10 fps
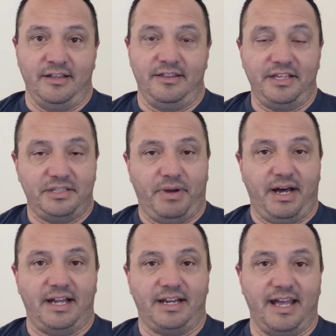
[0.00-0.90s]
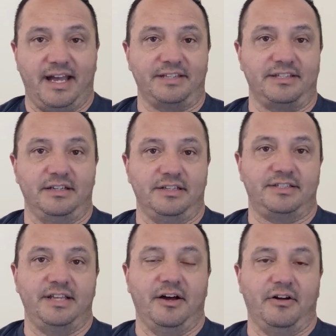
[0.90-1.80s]
This podcast in
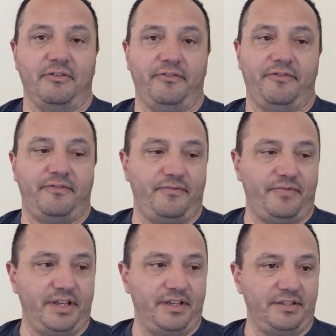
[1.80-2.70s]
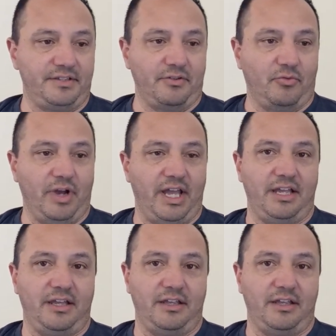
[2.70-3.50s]
itself is a way,